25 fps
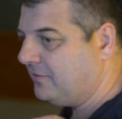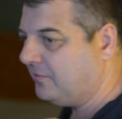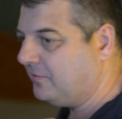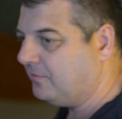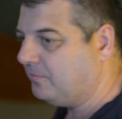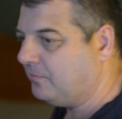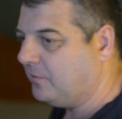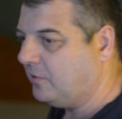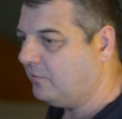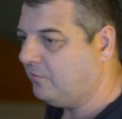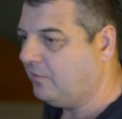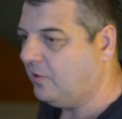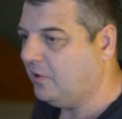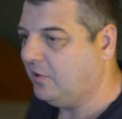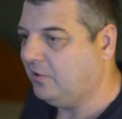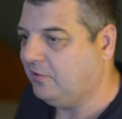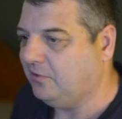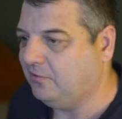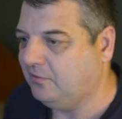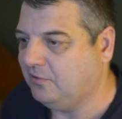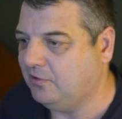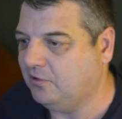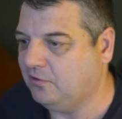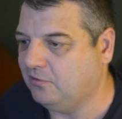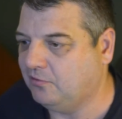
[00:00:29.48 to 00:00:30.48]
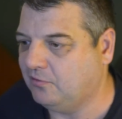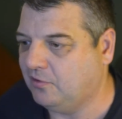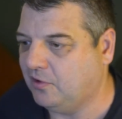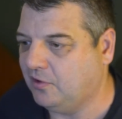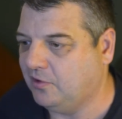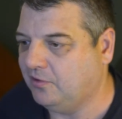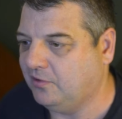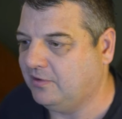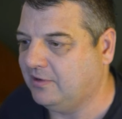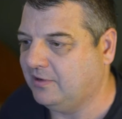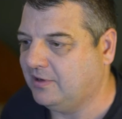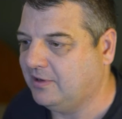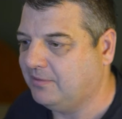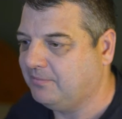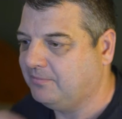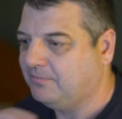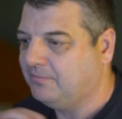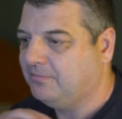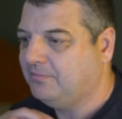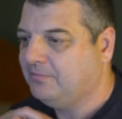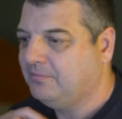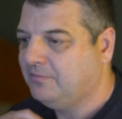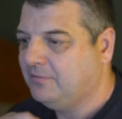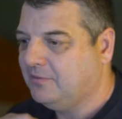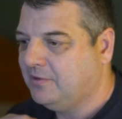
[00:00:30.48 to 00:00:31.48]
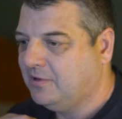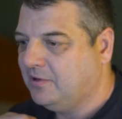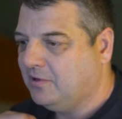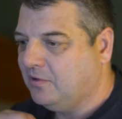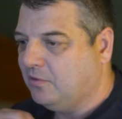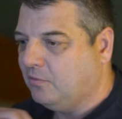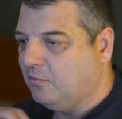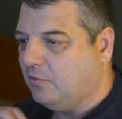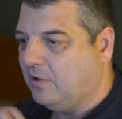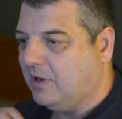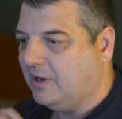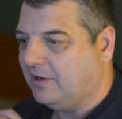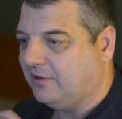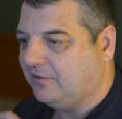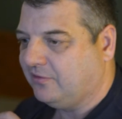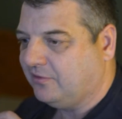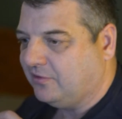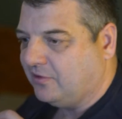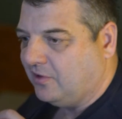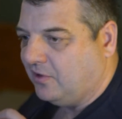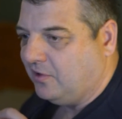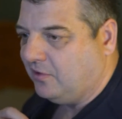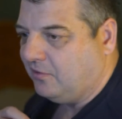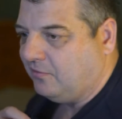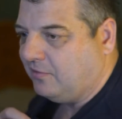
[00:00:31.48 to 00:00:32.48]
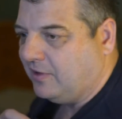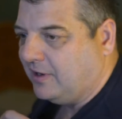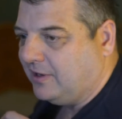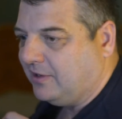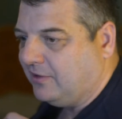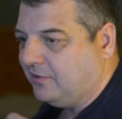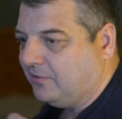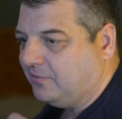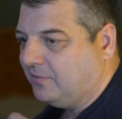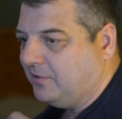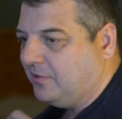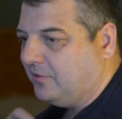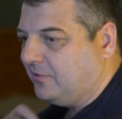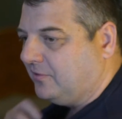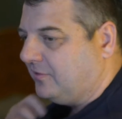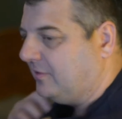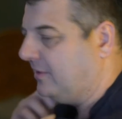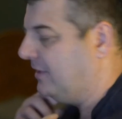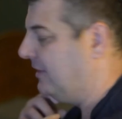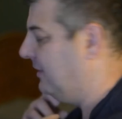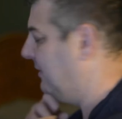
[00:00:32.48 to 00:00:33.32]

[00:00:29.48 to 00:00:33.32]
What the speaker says: Rode wireless go running as well, so